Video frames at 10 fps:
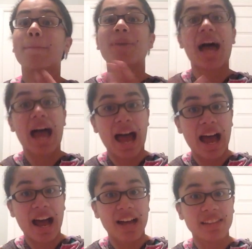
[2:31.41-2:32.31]

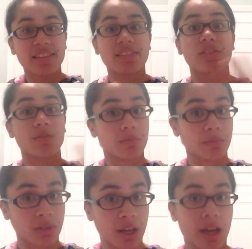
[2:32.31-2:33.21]
pass,
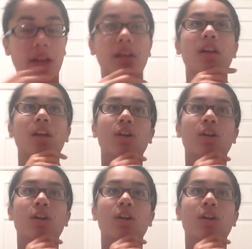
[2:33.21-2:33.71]
okay?